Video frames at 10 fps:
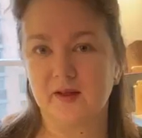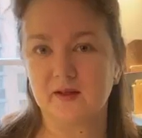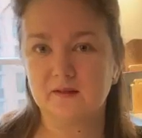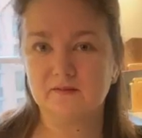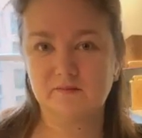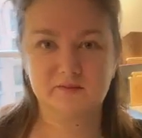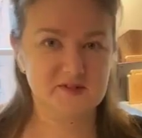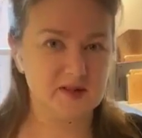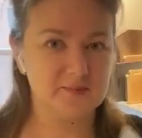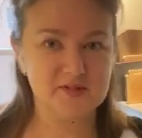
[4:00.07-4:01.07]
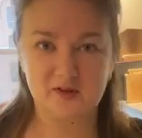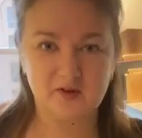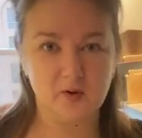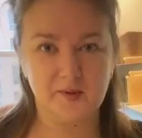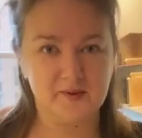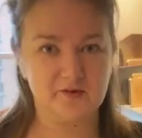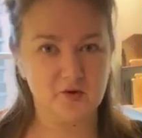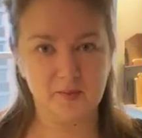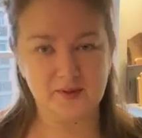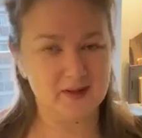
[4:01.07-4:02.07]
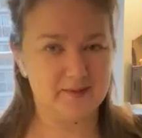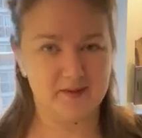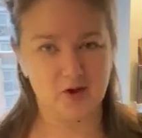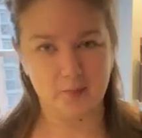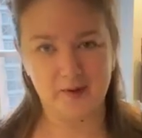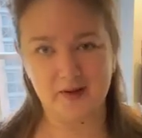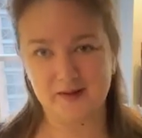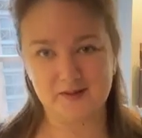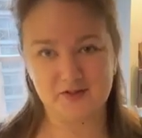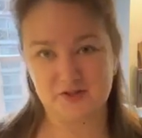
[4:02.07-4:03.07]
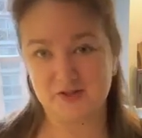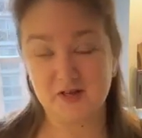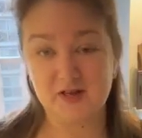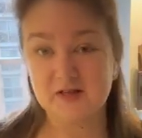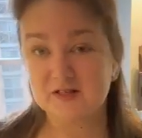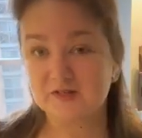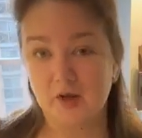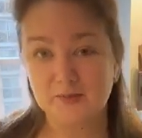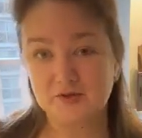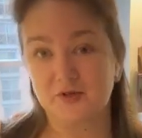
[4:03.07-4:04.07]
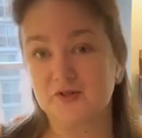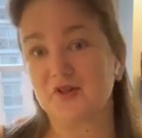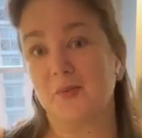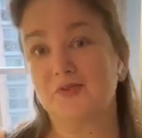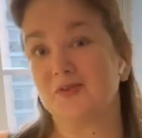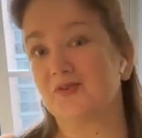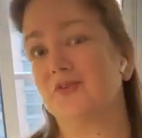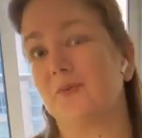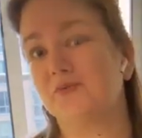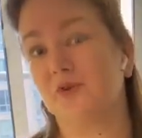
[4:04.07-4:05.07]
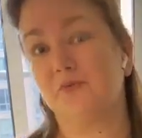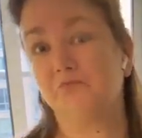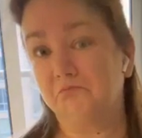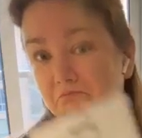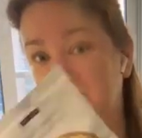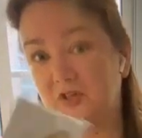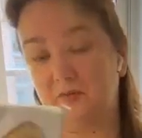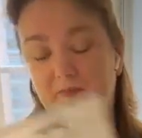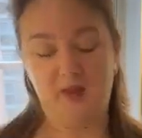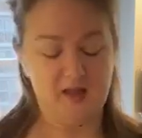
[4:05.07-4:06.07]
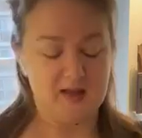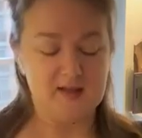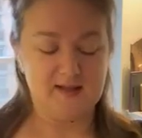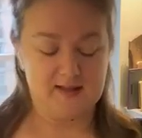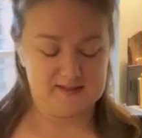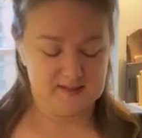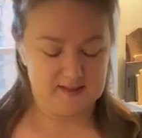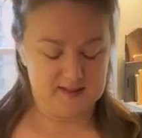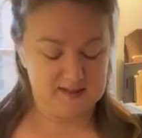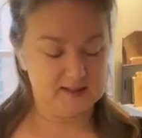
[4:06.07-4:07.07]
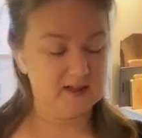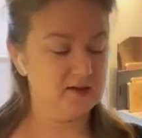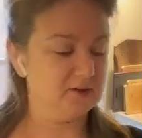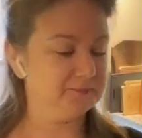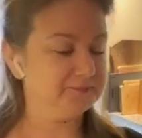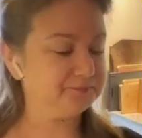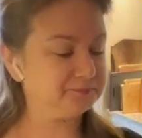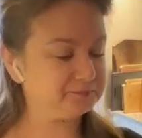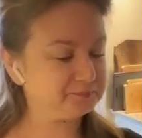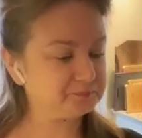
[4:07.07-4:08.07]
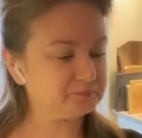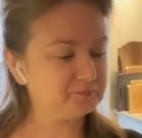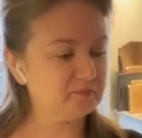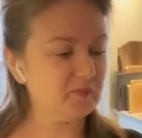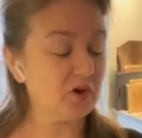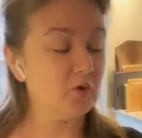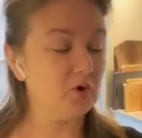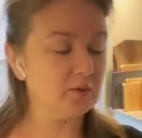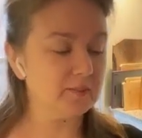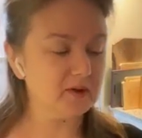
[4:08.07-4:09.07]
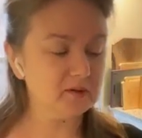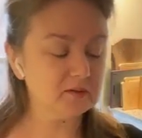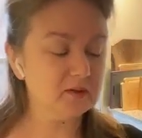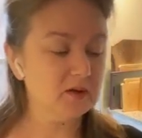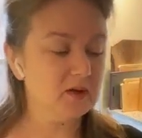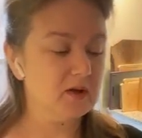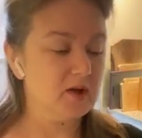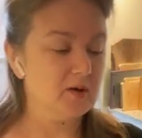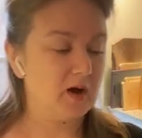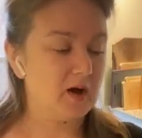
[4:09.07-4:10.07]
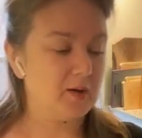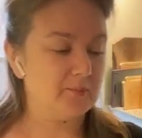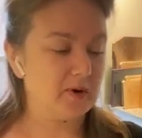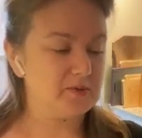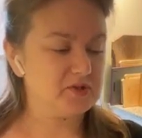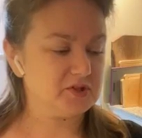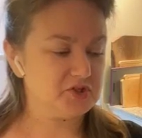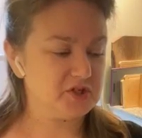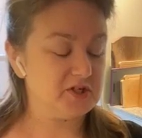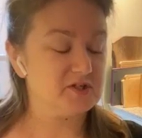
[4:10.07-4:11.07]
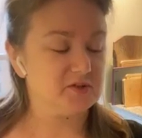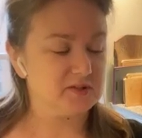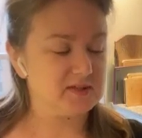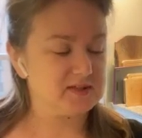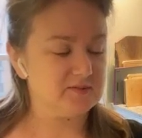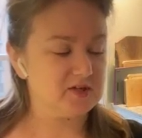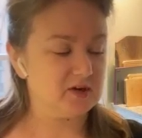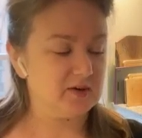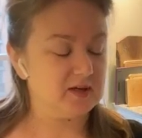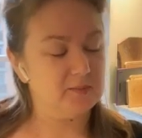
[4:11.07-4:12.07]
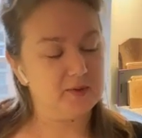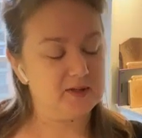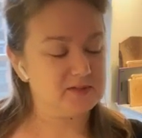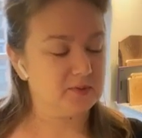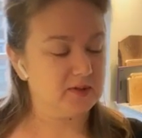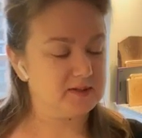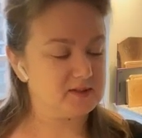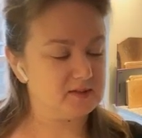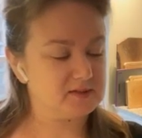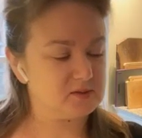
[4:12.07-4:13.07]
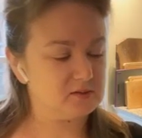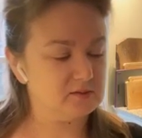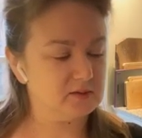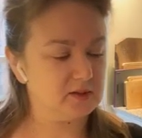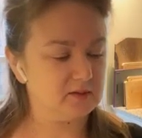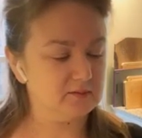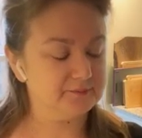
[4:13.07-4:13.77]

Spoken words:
bit of like steps going through, but nothing complicated. It's just stop, stir, stop, stir, stop, stir. So that's it. And then here, cornmeal, Parmesan cheese, so it does have dairy in it, but it's polenta, so